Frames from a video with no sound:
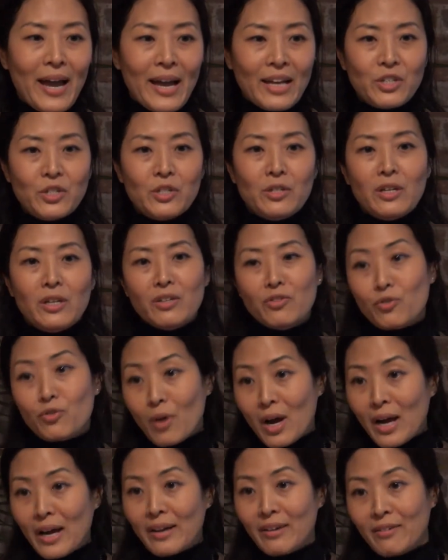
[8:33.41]
passion and
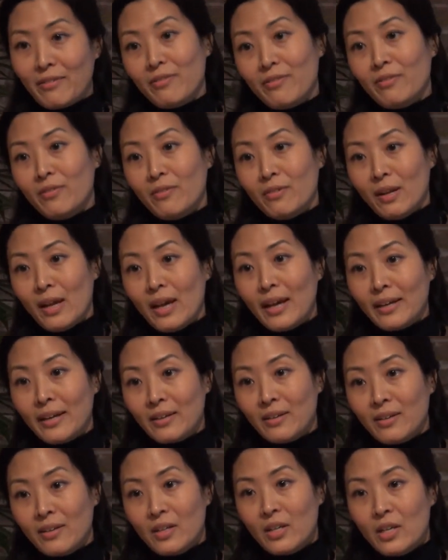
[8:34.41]
drive
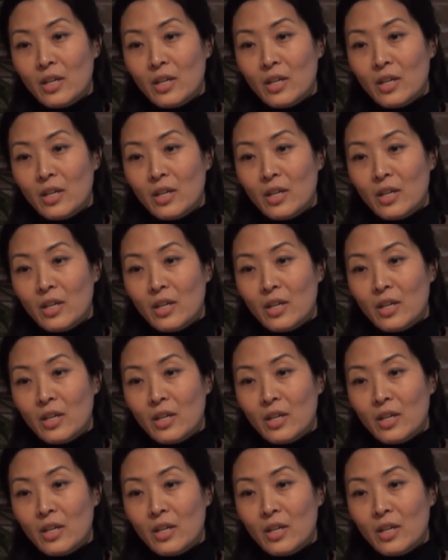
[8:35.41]
lie.